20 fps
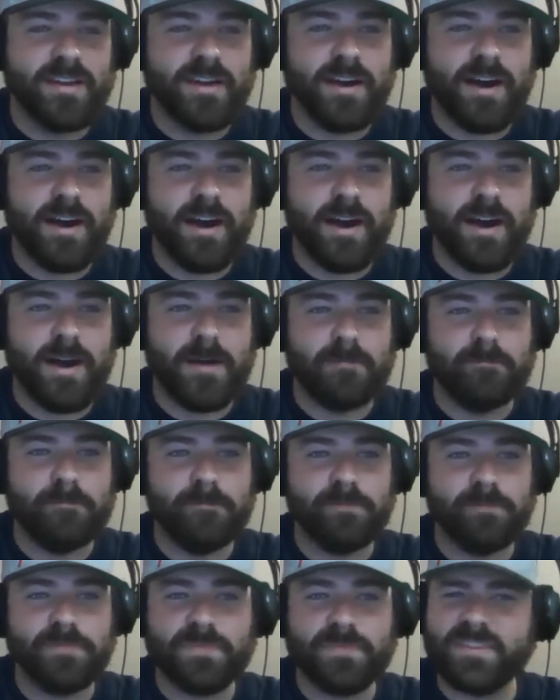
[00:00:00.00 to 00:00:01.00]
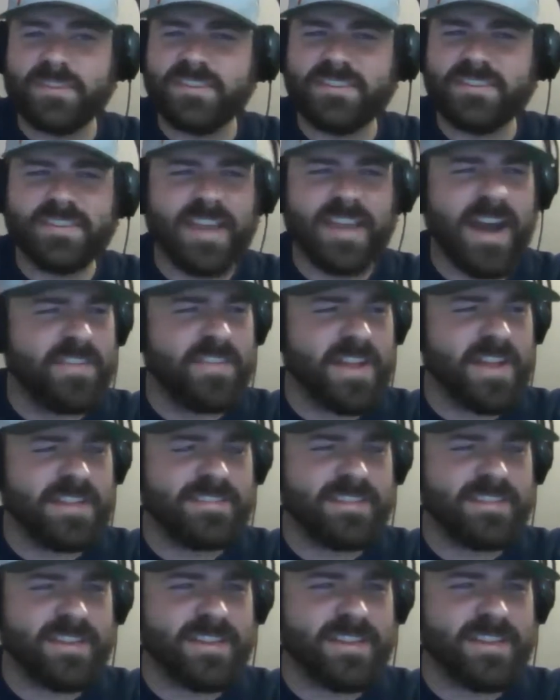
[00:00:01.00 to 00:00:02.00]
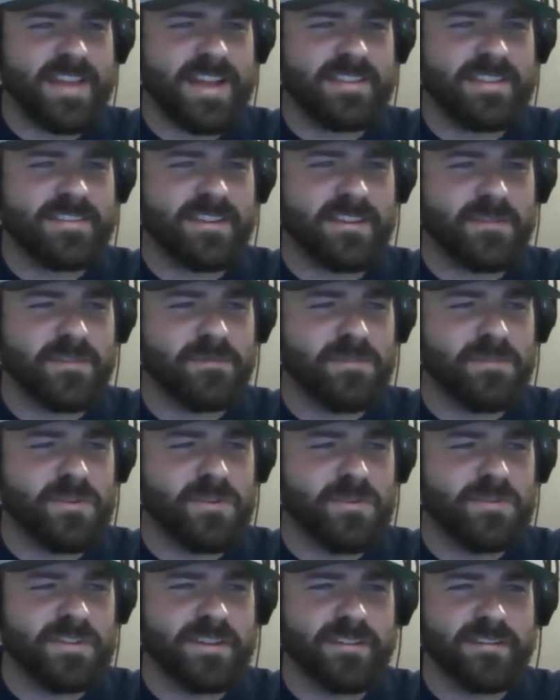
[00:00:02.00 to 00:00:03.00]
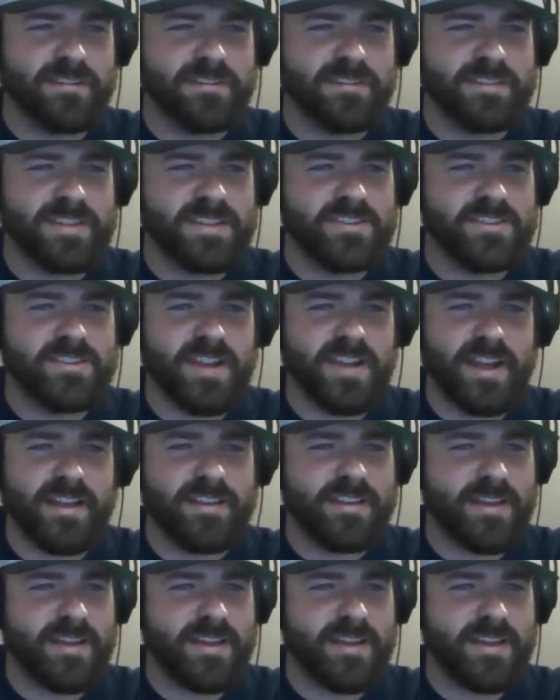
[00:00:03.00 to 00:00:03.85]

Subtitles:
Um, God, that's a confusing tee shot.